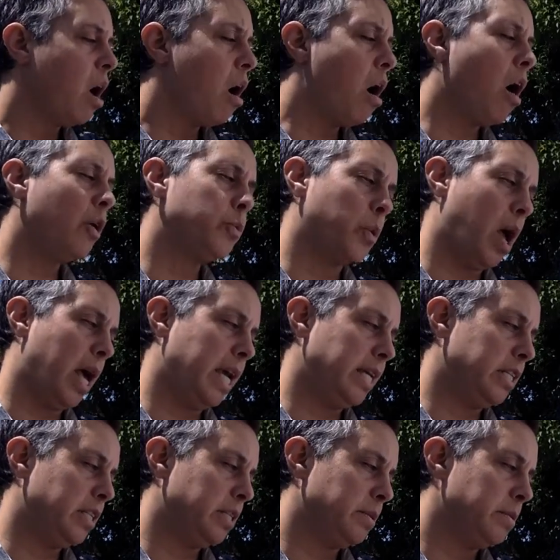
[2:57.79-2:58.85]
All
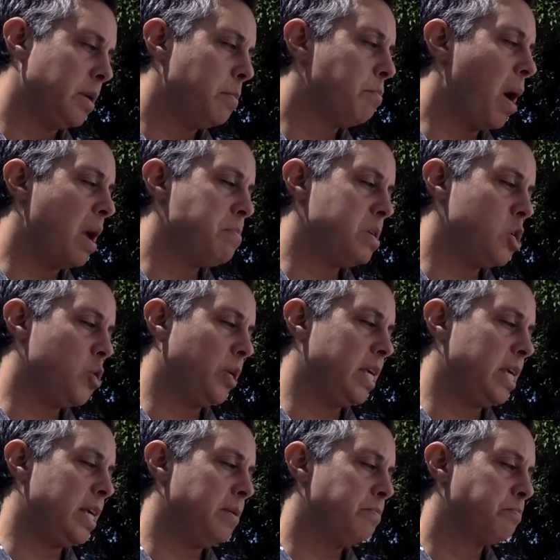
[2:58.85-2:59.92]
right, my
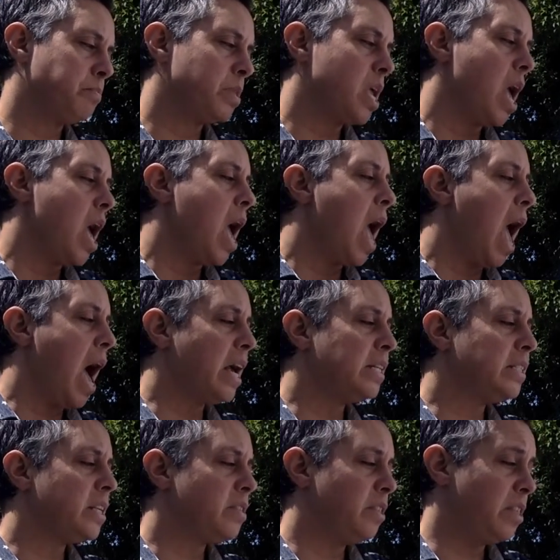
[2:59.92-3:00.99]
Miyuki.
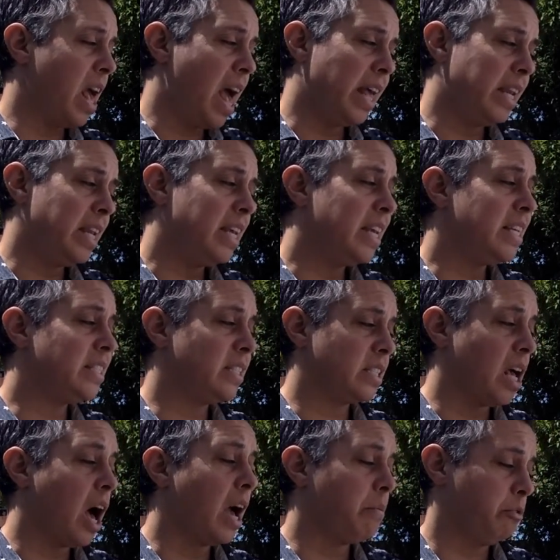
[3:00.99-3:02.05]
And then it's
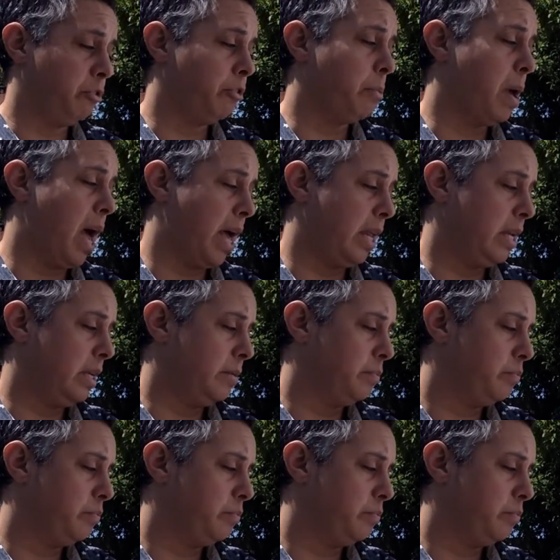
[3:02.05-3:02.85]
time for bed.